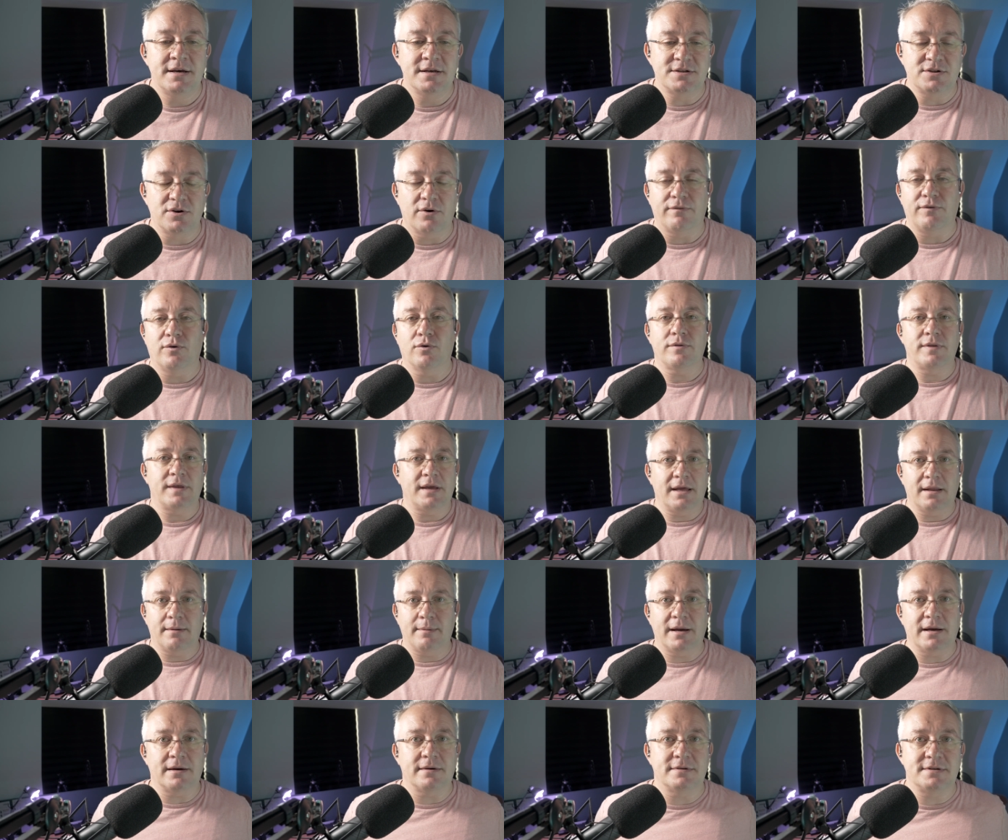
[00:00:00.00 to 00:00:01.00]
So, if you're
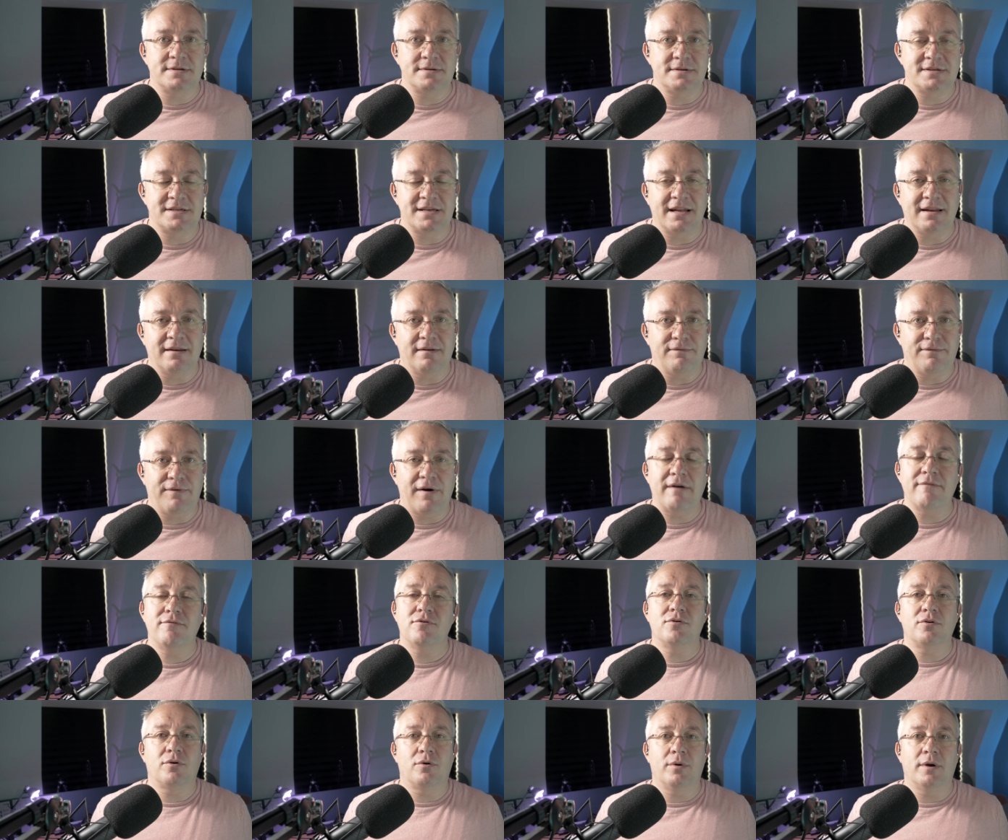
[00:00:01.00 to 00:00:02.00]
thinking about sending five
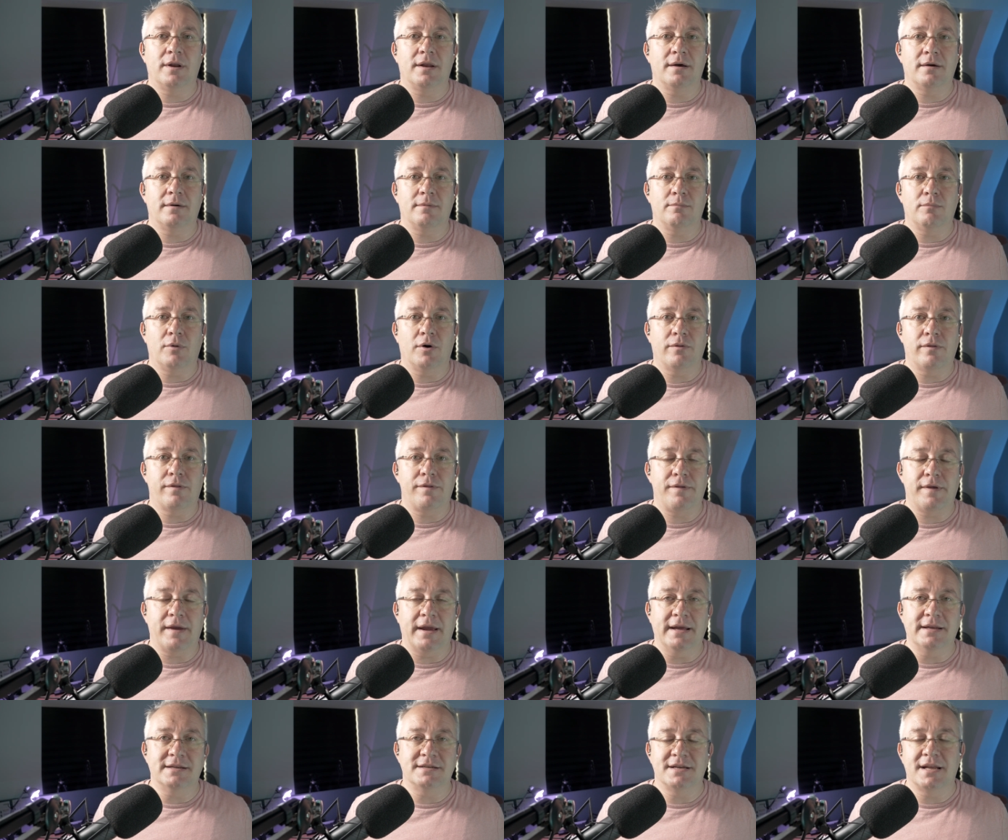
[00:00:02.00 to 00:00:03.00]
hundred quid a month
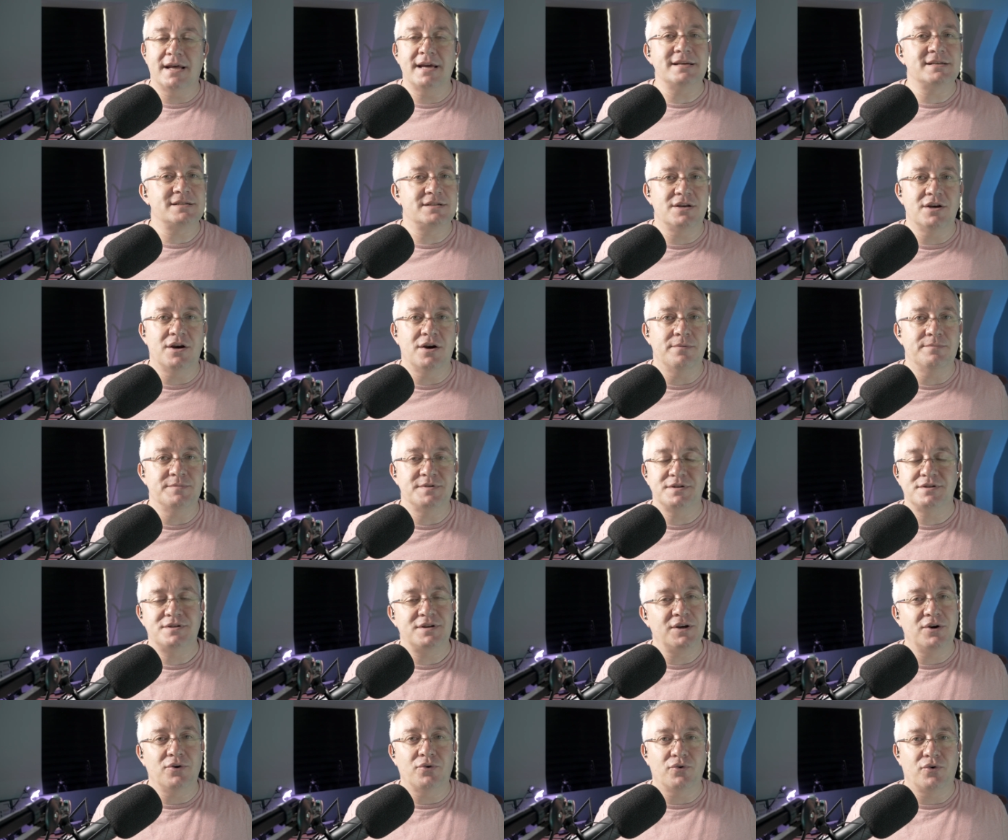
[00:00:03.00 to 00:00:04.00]
in today's terms
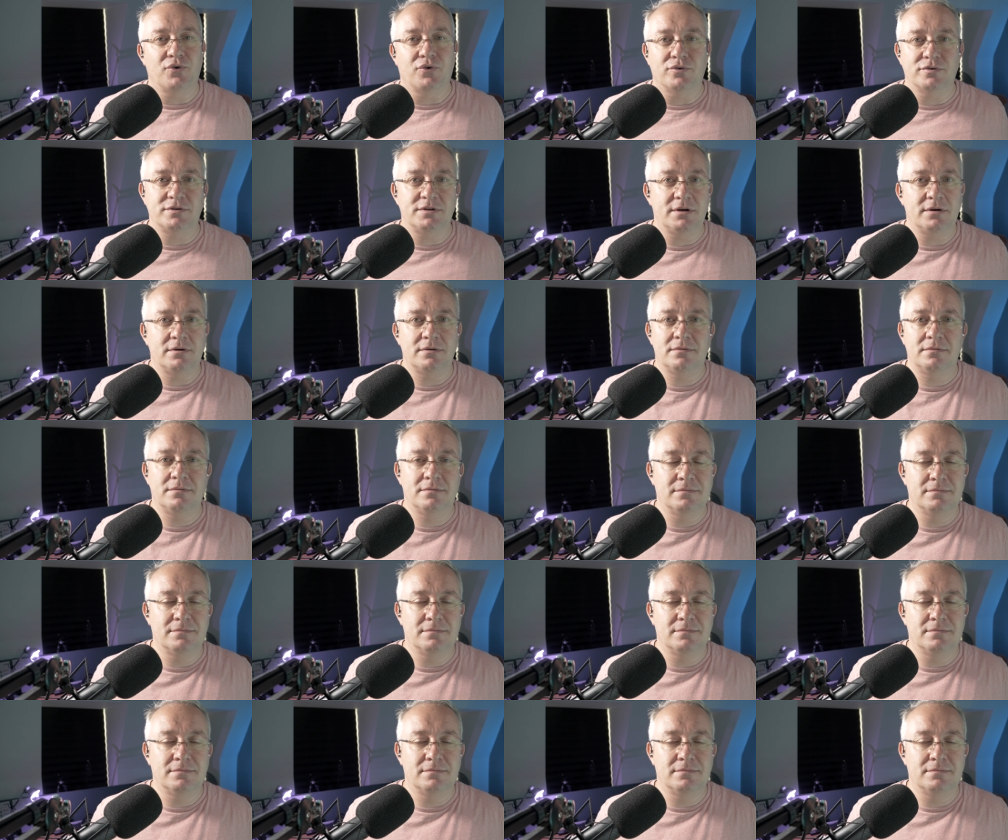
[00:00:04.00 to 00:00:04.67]
to your daughter,